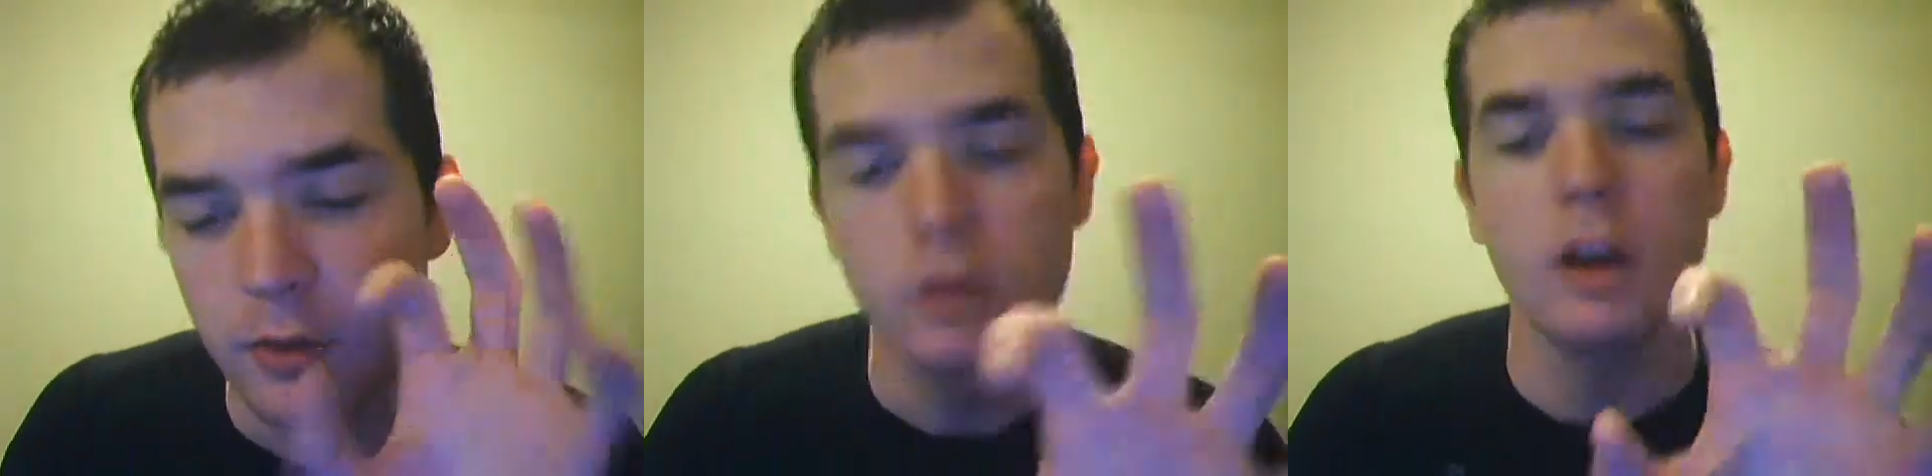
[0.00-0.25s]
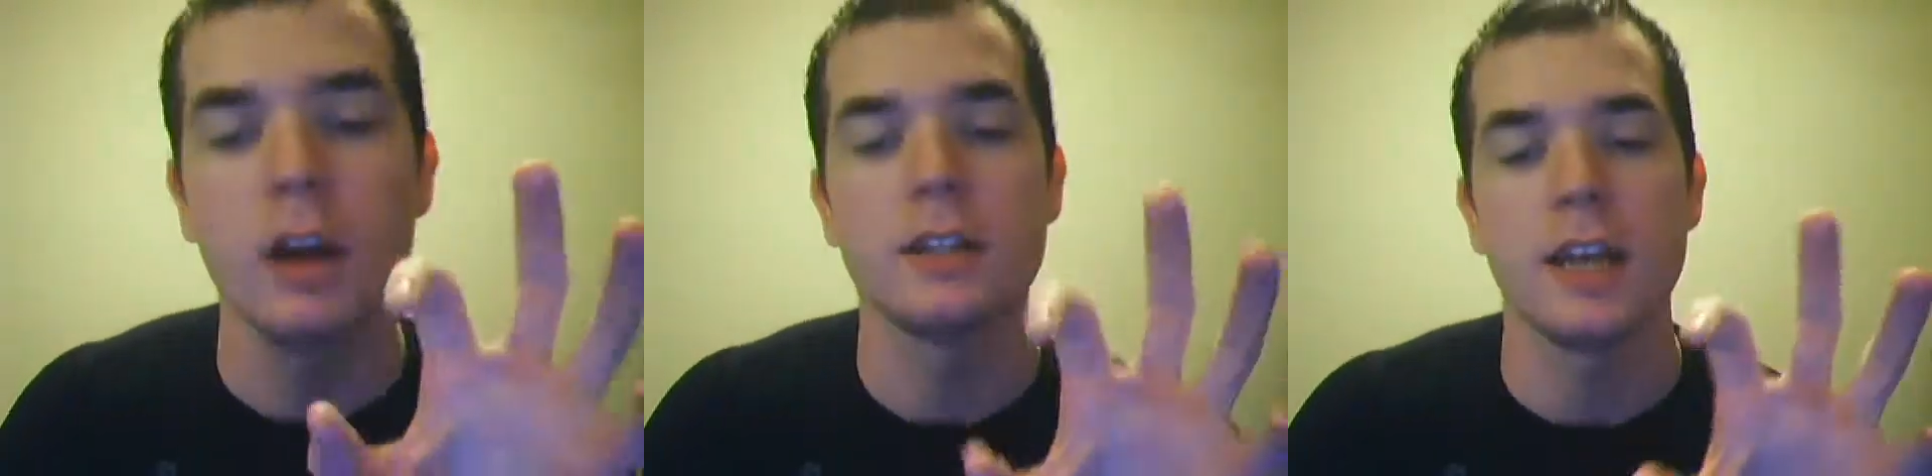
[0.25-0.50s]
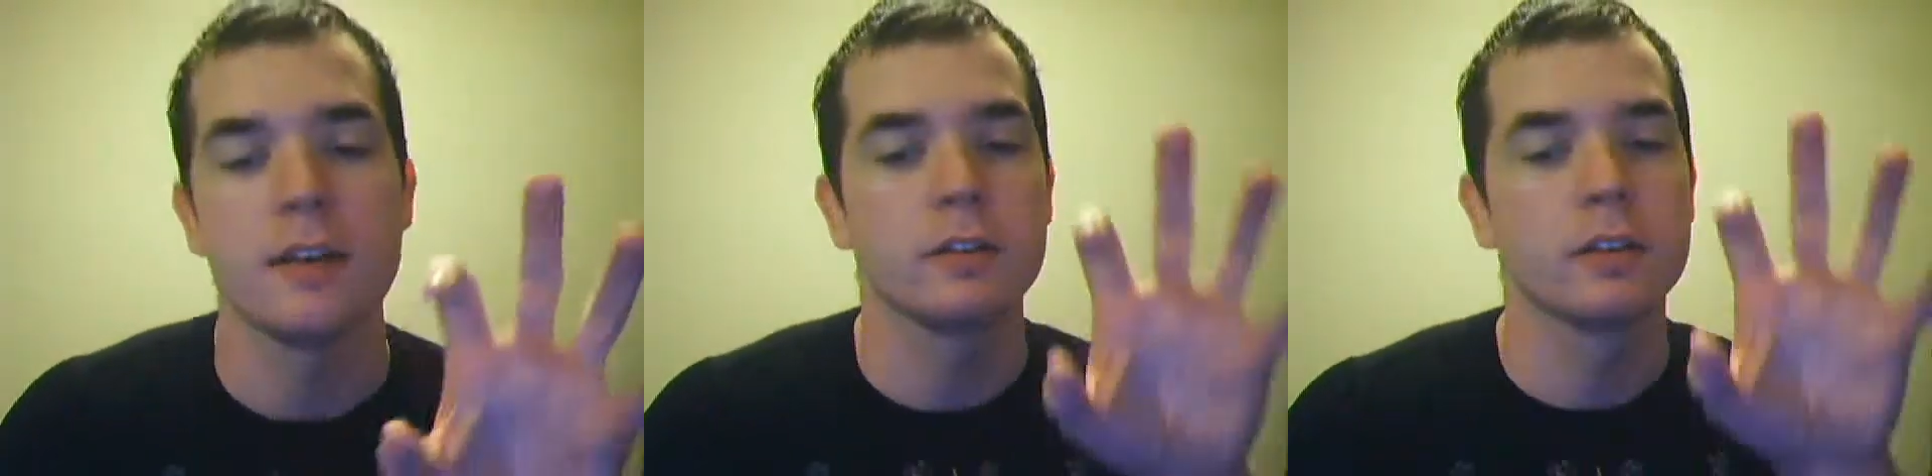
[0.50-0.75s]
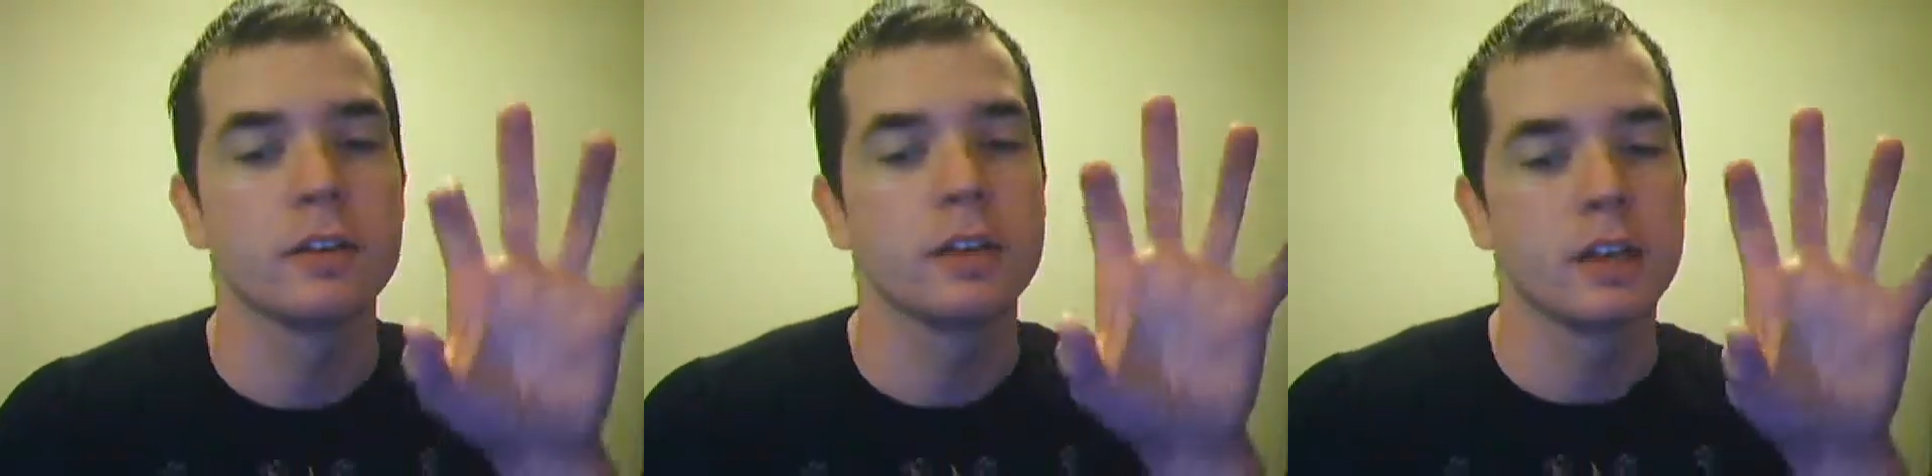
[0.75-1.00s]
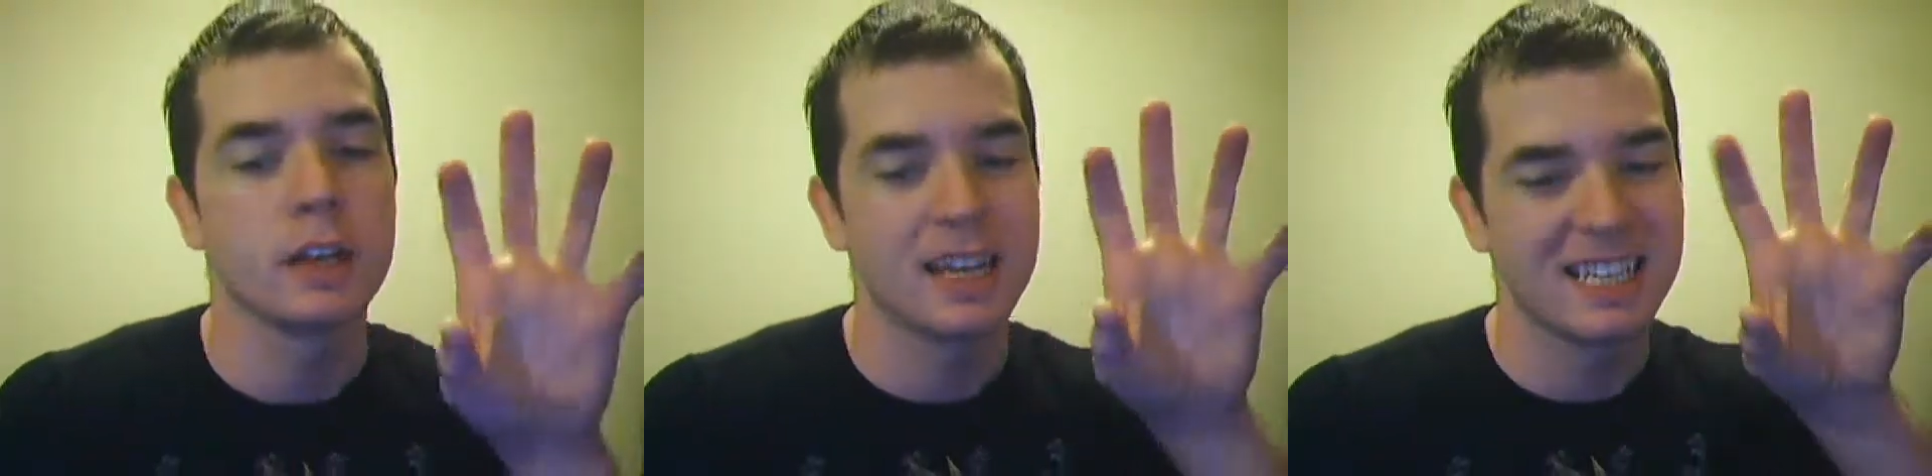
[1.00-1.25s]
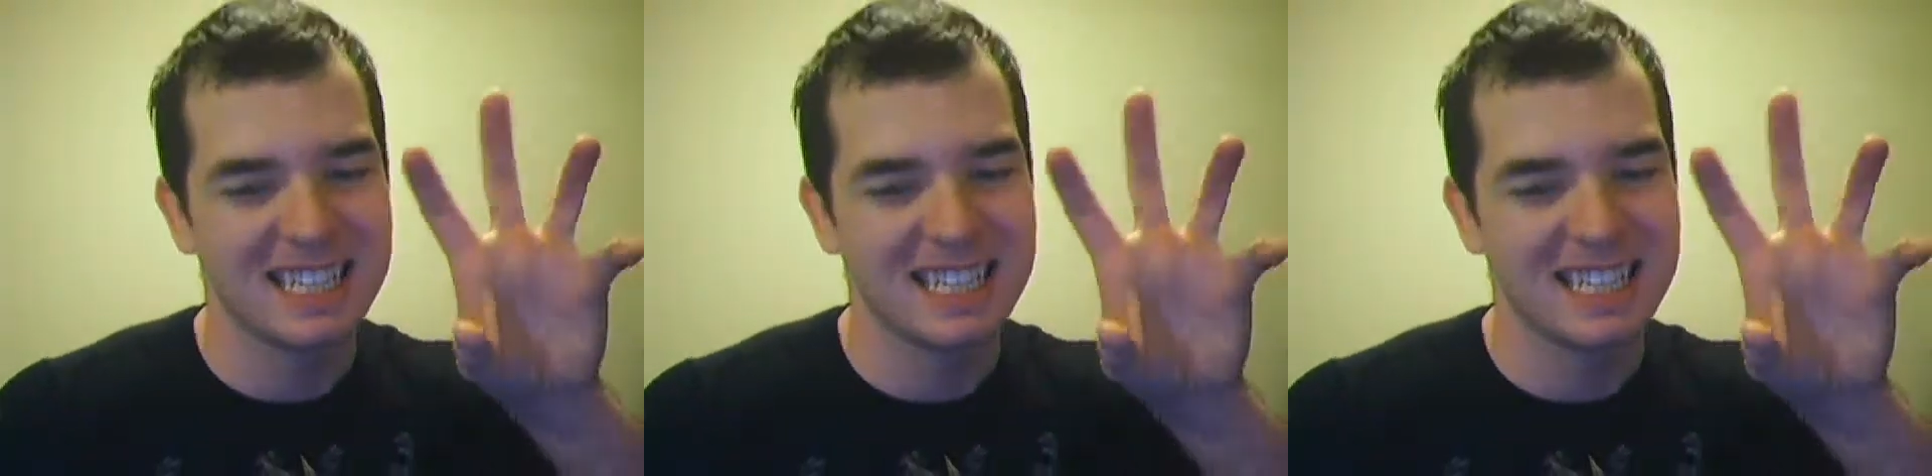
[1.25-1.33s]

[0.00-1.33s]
if you guys ever